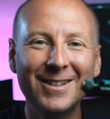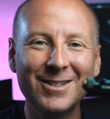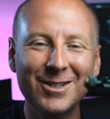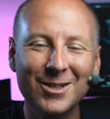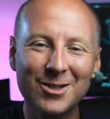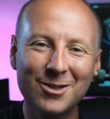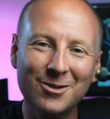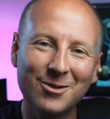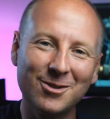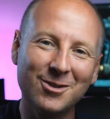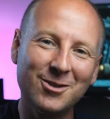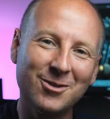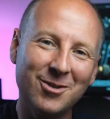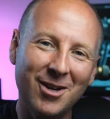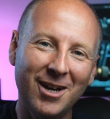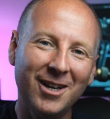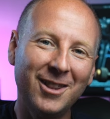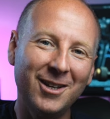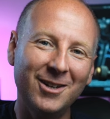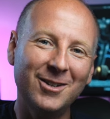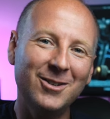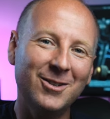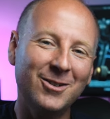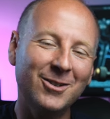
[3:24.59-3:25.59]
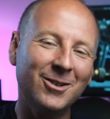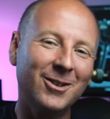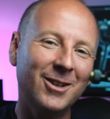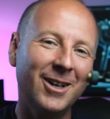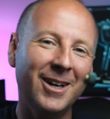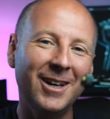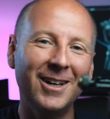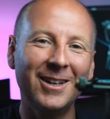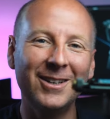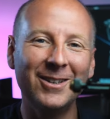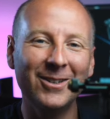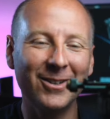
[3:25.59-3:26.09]
just to strengthen
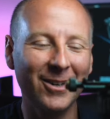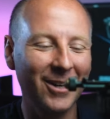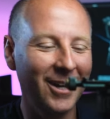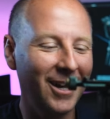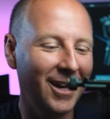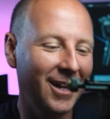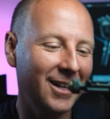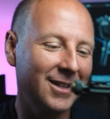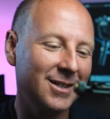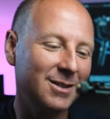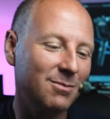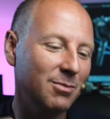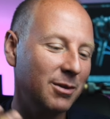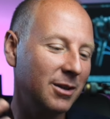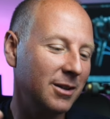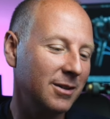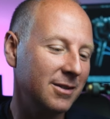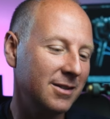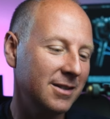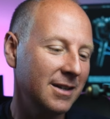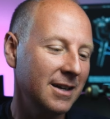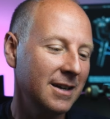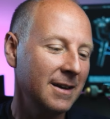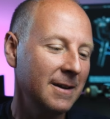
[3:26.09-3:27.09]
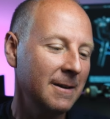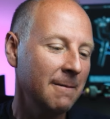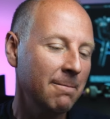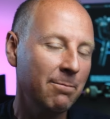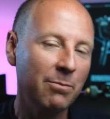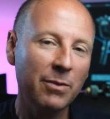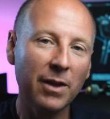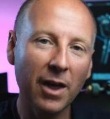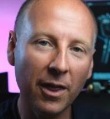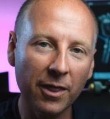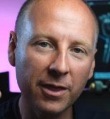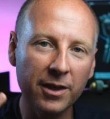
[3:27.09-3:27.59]
your hands, because
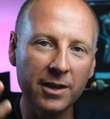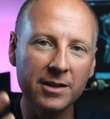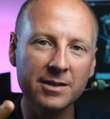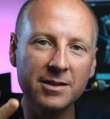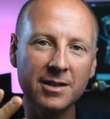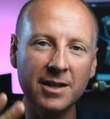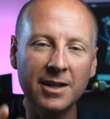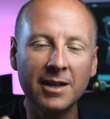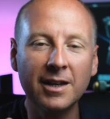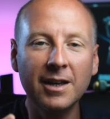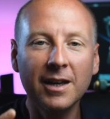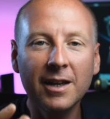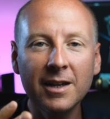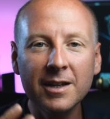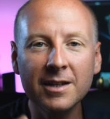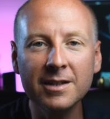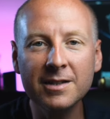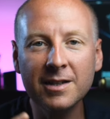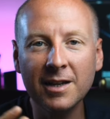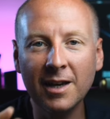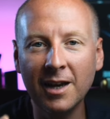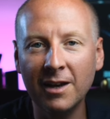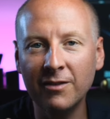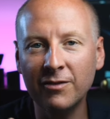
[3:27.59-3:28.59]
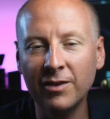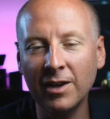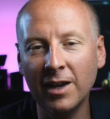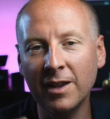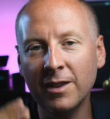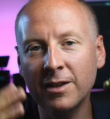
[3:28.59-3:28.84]
this thing is heavy.